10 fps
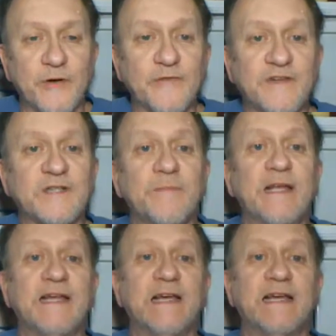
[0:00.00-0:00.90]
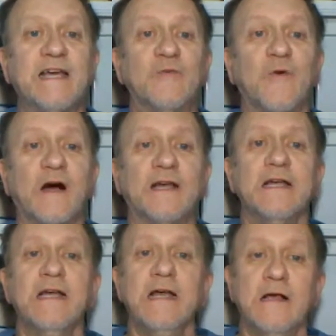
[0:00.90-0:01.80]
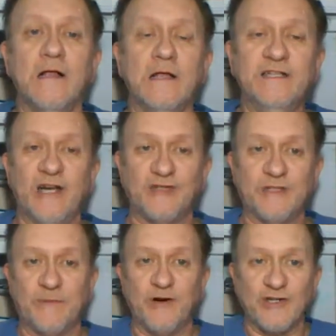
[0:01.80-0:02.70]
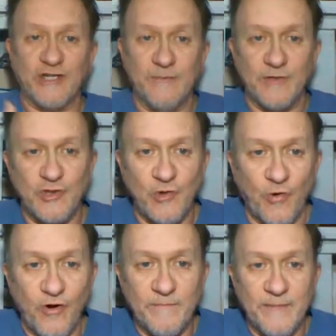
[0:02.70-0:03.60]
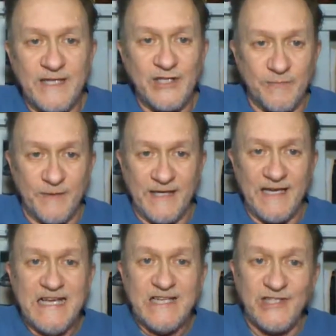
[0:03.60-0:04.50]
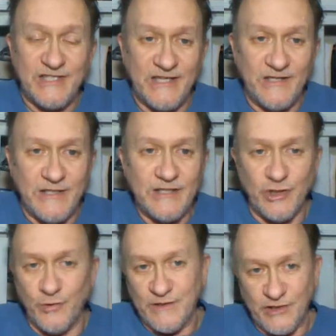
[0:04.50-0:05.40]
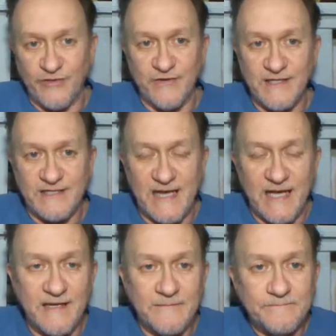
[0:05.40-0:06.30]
Perfect meaning, again, what? Spiritually mature. It means to be sinless to a certain extent.